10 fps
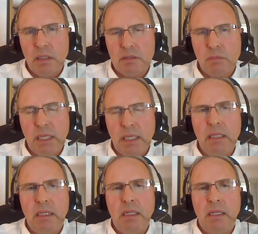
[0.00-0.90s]
that's been
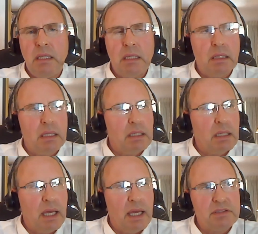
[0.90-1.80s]
to India in the
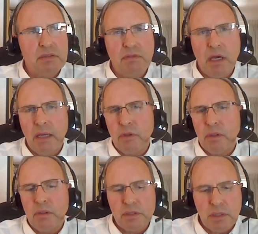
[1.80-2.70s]
last five
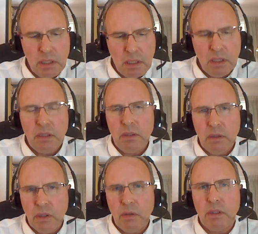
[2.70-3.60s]
years,
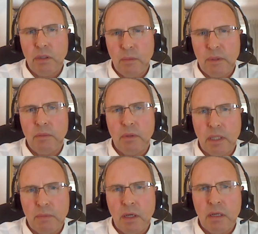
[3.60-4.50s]
you'll know a little bit of what
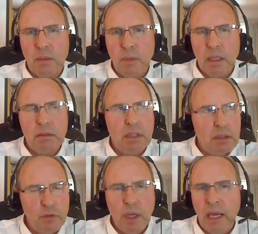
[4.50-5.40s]
I'm talking about. And
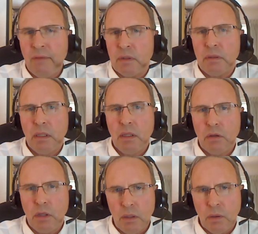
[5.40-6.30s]
if you haven't,
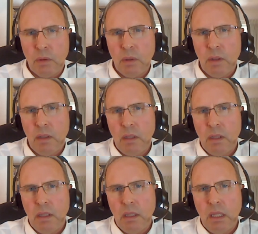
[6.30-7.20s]
go.
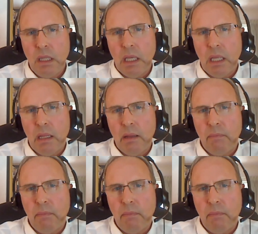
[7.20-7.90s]
Um,